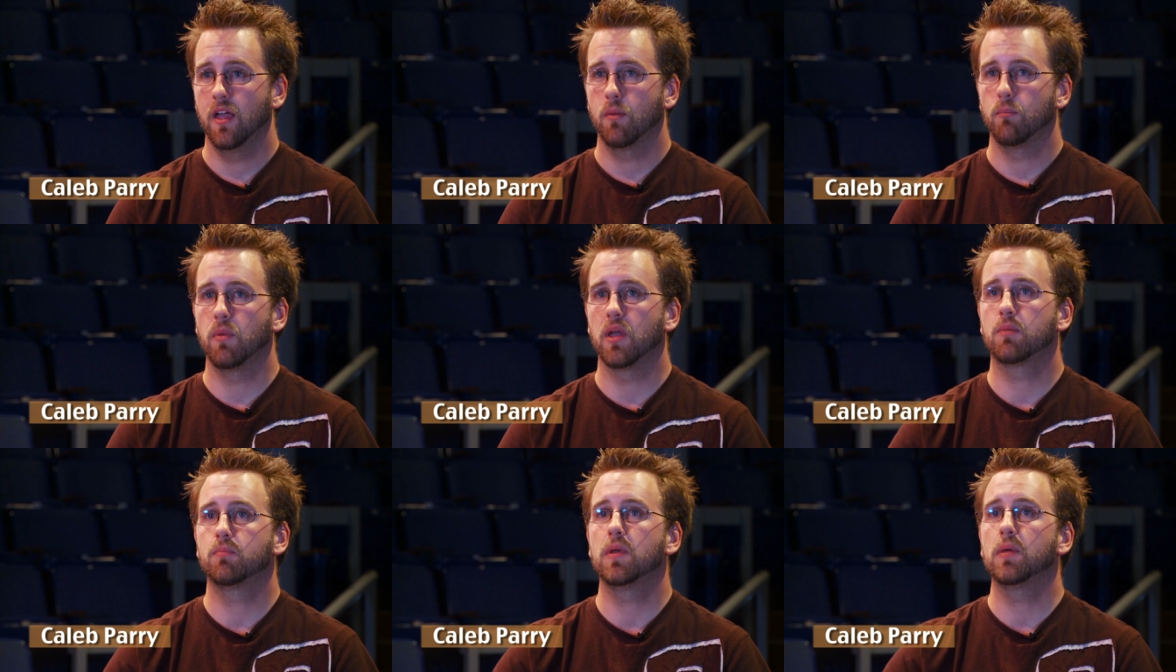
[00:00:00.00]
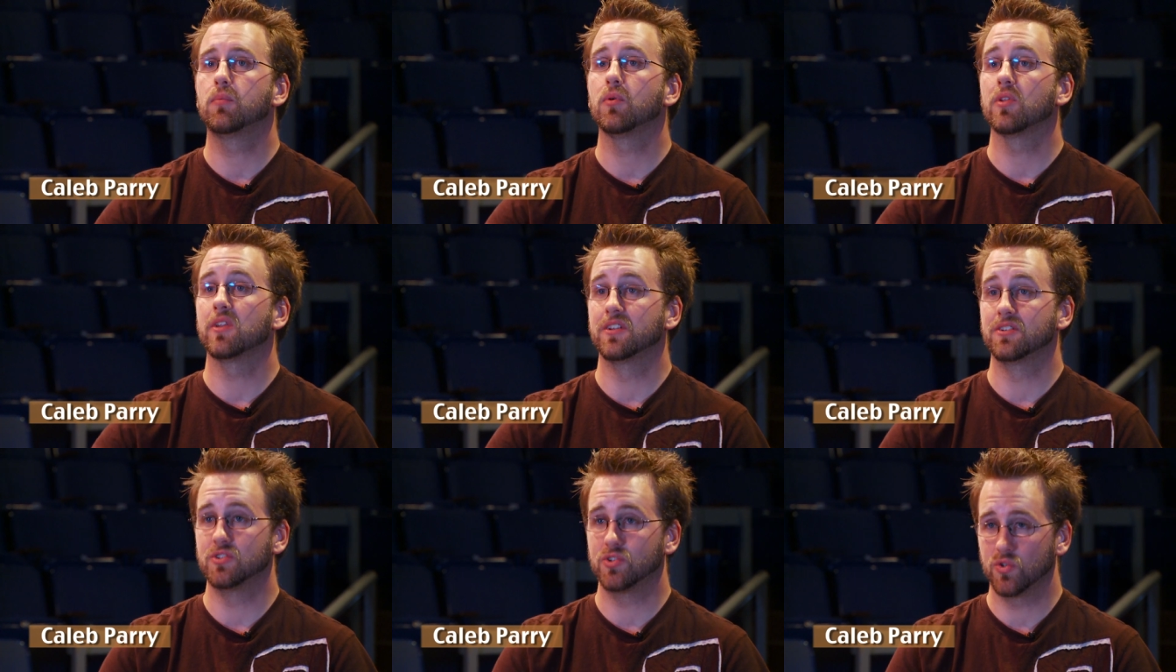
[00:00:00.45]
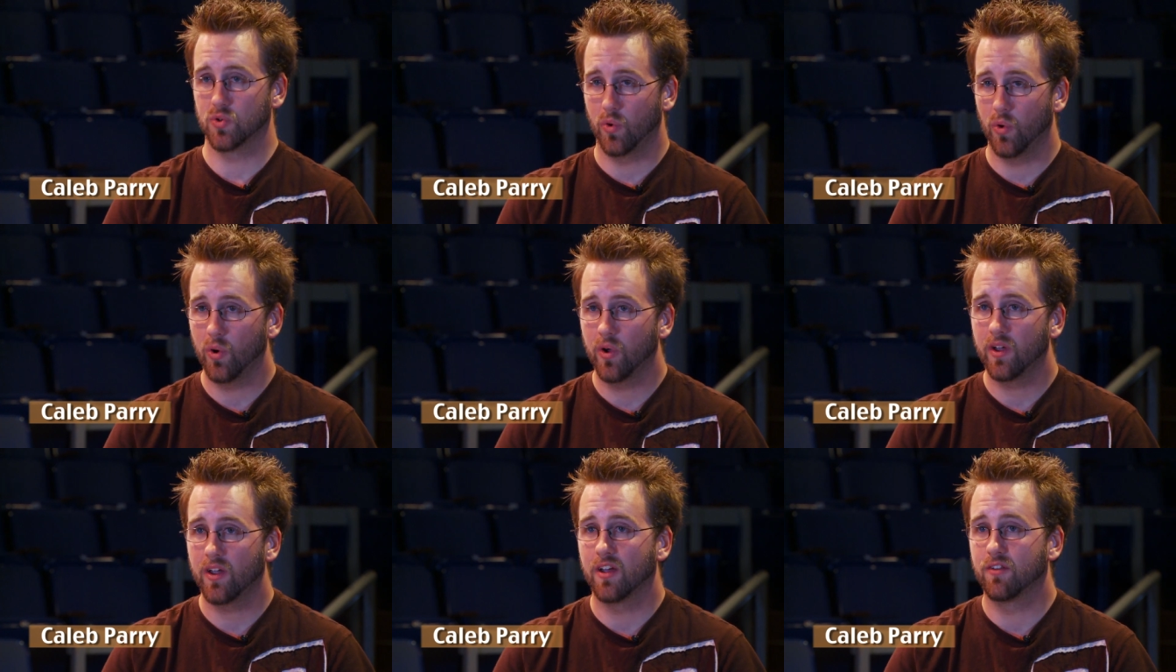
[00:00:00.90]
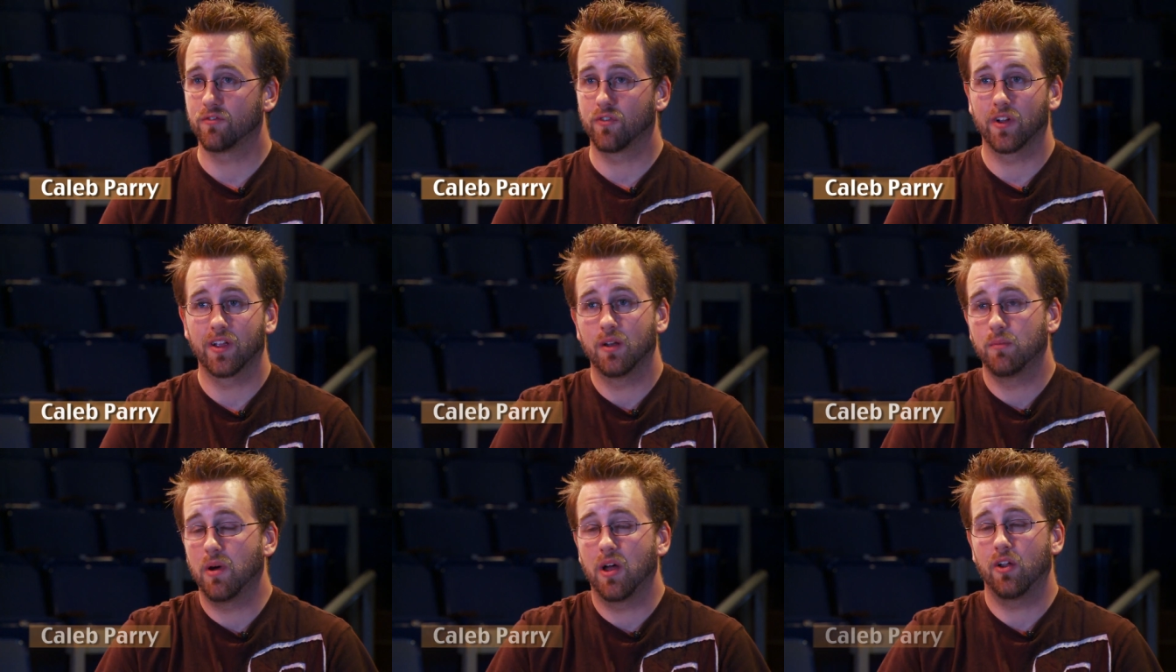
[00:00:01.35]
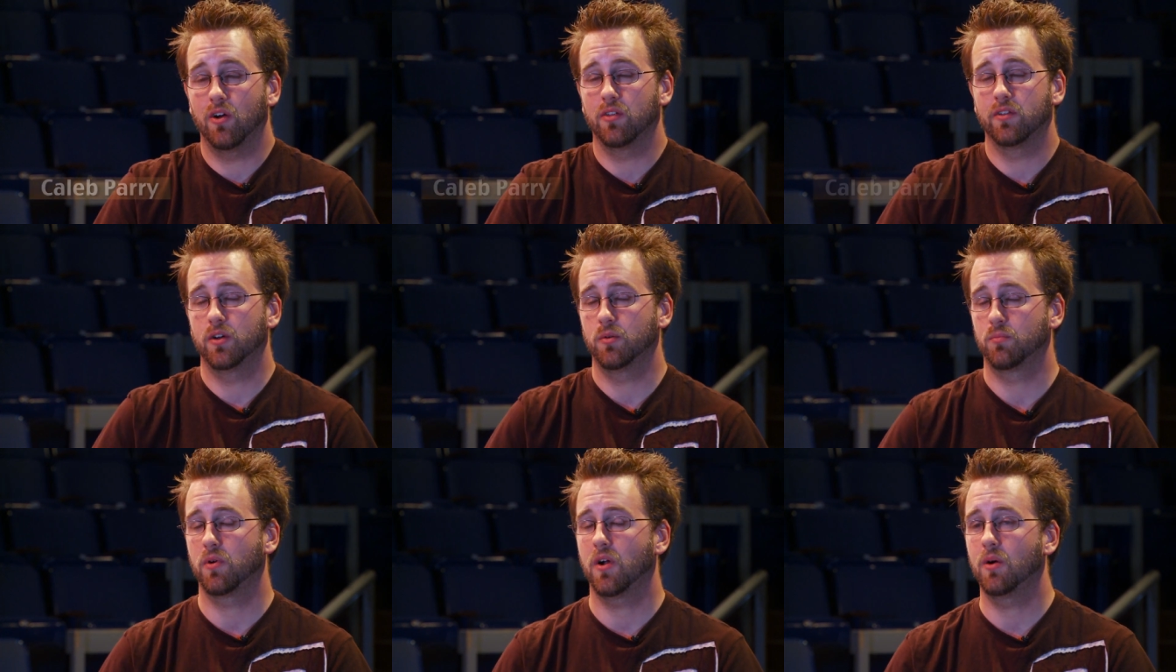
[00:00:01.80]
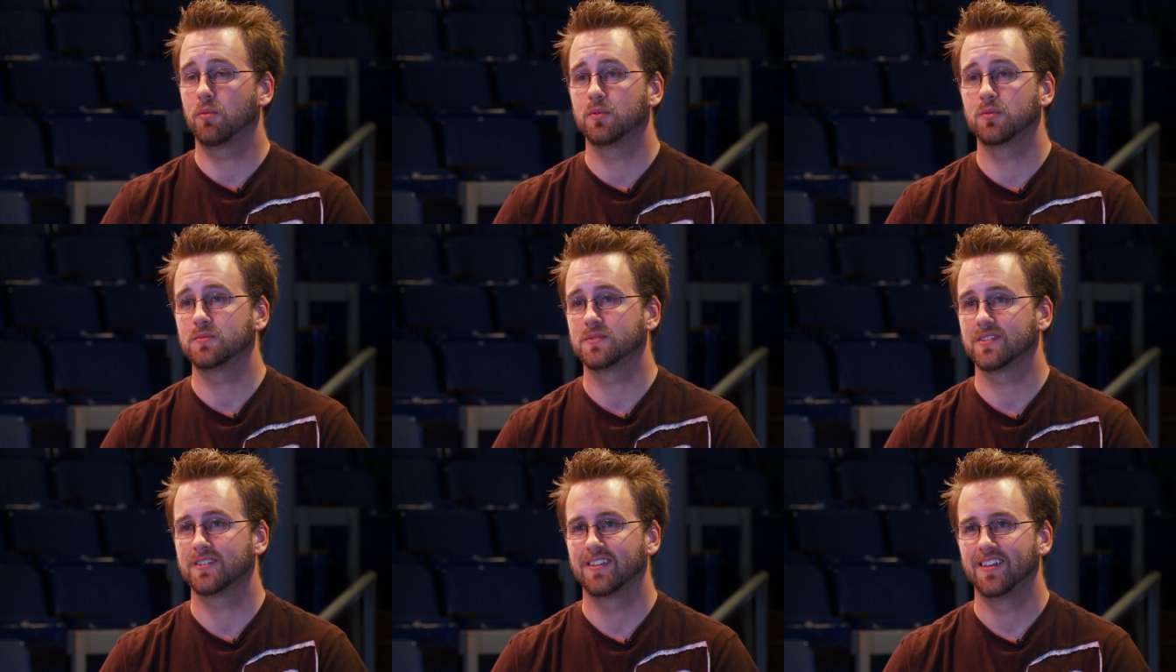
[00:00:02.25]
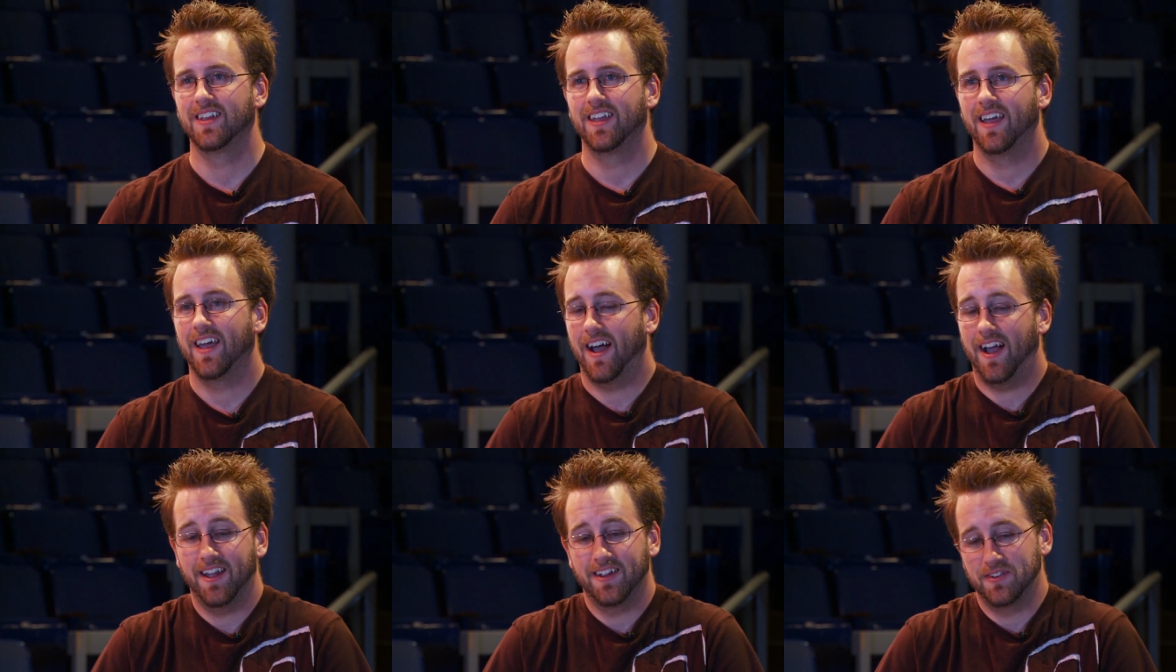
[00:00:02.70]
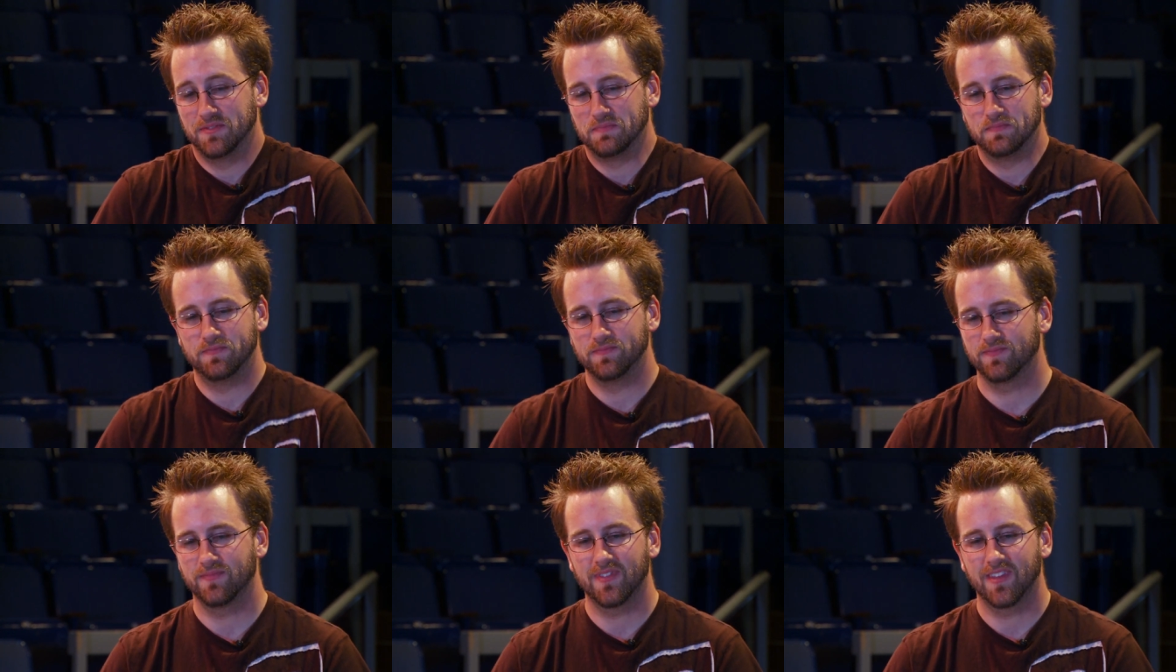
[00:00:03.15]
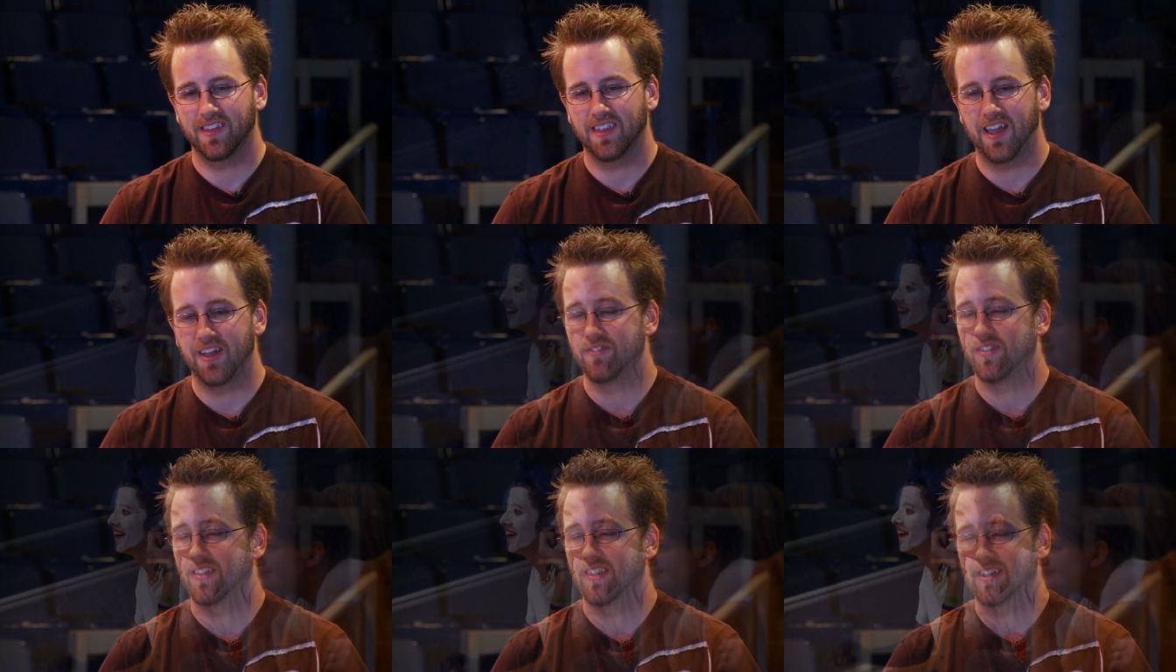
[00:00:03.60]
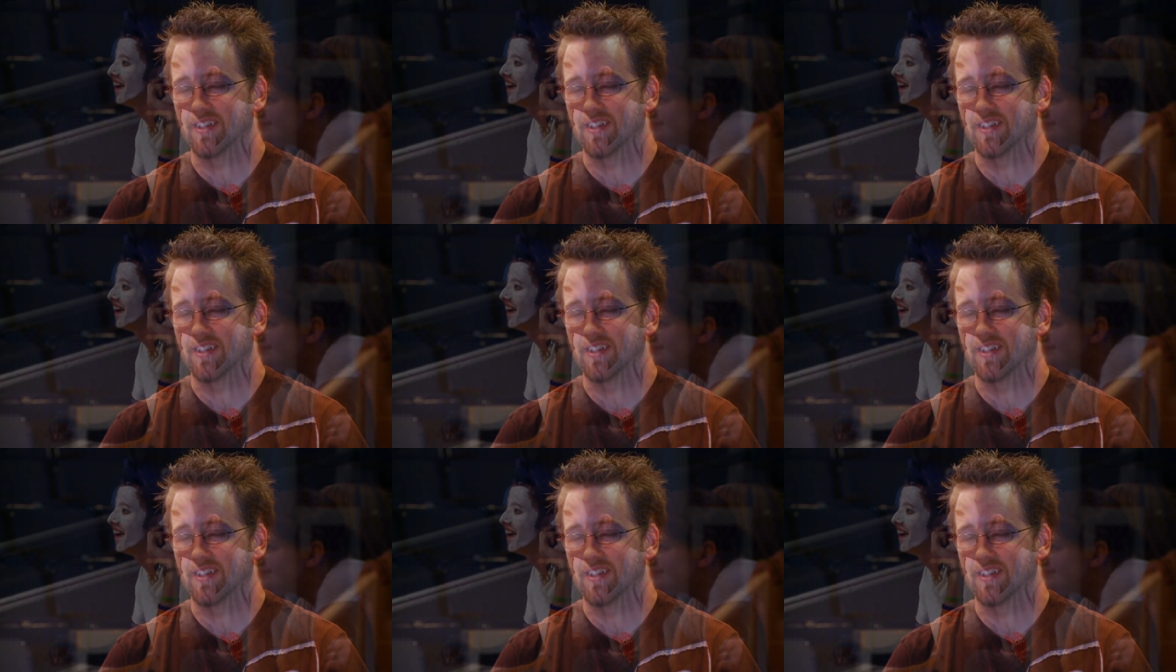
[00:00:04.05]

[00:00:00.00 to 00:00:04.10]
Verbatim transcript: make people enjoy and forget about all their problems, I mean,